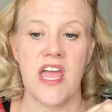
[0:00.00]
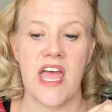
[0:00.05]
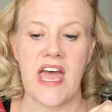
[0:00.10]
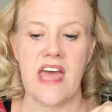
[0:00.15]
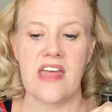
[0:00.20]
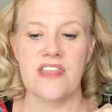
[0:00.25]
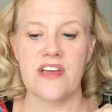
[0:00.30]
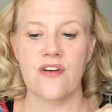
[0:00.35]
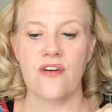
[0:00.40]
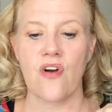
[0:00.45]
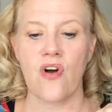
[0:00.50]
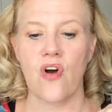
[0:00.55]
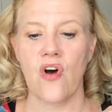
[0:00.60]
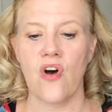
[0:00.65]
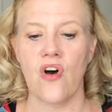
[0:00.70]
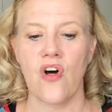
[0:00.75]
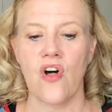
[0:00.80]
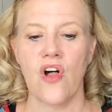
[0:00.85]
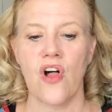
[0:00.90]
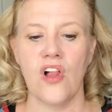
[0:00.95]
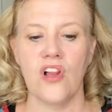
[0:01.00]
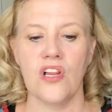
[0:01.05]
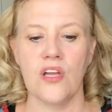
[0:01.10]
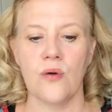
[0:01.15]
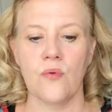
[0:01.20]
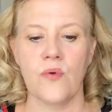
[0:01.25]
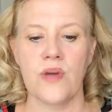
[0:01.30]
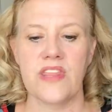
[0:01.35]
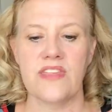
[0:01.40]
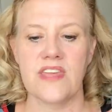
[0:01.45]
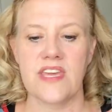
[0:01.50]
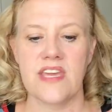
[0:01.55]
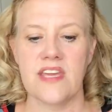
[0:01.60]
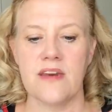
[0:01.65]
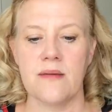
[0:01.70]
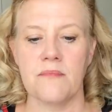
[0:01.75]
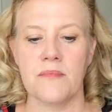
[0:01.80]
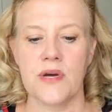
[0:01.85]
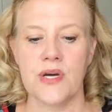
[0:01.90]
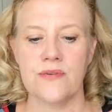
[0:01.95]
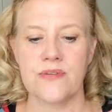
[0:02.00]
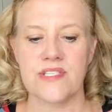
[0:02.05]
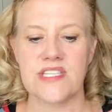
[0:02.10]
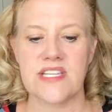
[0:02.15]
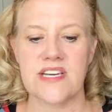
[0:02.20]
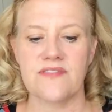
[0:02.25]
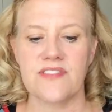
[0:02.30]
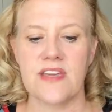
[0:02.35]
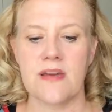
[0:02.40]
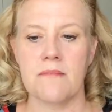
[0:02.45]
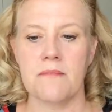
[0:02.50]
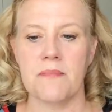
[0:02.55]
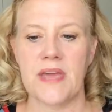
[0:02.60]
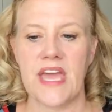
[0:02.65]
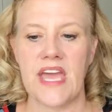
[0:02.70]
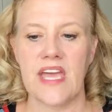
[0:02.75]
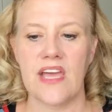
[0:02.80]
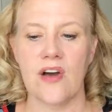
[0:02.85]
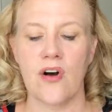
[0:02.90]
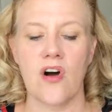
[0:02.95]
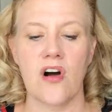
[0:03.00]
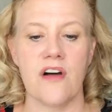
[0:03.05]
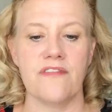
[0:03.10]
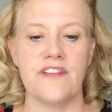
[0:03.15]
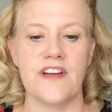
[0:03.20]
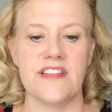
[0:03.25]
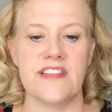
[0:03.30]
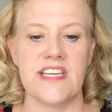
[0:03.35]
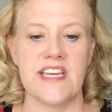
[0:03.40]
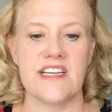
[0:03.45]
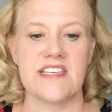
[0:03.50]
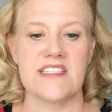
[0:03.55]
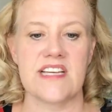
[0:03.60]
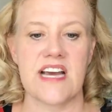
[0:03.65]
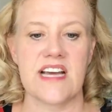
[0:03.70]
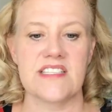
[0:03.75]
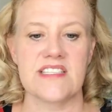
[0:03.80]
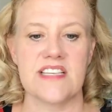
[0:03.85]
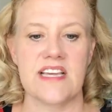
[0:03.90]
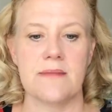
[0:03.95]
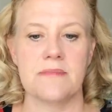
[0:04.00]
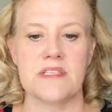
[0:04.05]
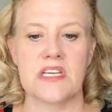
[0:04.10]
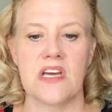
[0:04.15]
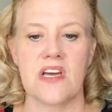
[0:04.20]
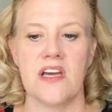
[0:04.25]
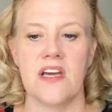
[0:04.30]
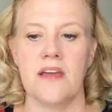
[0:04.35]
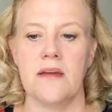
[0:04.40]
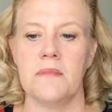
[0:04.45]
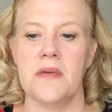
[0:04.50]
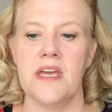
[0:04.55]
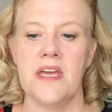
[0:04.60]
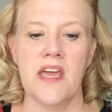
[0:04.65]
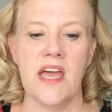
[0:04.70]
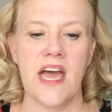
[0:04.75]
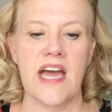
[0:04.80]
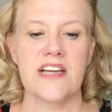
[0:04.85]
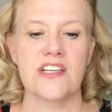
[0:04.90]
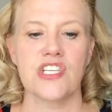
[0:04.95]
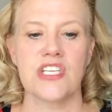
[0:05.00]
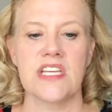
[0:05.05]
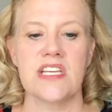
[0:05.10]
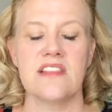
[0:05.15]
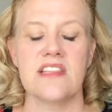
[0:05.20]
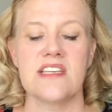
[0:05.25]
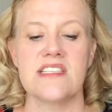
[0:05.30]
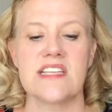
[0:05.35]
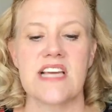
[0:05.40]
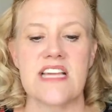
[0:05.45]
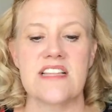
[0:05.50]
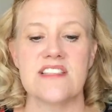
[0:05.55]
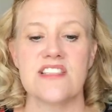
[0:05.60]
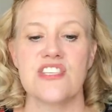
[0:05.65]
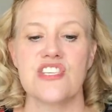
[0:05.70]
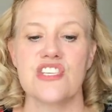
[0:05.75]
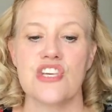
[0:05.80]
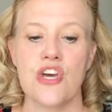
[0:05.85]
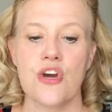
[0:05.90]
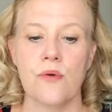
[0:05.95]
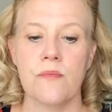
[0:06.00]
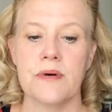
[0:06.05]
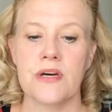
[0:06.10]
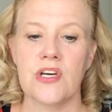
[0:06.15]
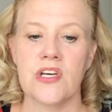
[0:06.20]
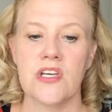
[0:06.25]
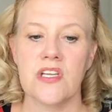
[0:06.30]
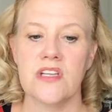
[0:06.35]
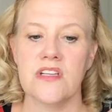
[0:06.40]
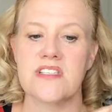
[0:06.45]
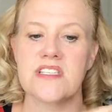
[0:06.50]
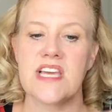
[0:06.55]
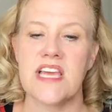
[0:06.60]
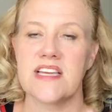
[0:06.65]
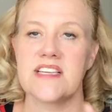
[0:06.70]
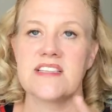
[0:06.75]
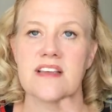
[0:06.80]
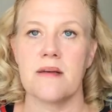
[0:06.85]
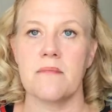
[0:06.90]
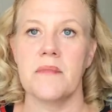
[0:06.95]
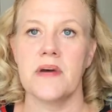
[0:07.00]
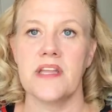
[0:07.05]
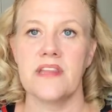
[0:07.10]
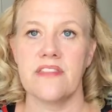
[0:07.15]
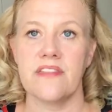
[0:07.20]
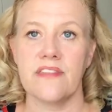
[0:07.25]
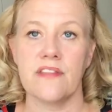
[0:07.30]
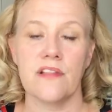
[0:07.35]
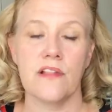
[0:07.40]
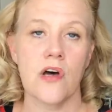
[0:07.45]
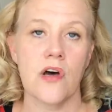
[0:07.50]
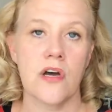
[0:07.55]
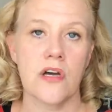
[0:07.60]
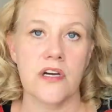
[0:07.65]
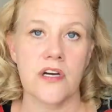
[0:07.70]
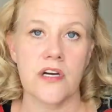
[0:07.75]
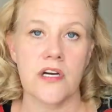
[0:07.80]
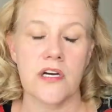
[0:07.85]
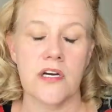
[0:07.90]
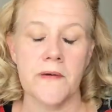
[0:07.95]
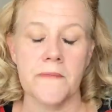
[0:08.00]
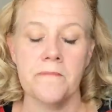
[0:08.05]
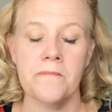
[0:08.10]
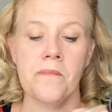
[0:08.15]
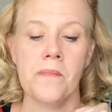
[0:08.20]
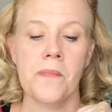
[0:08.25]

and they're all within most of them pay off at the exact same time actually the debt snowball takes a month longer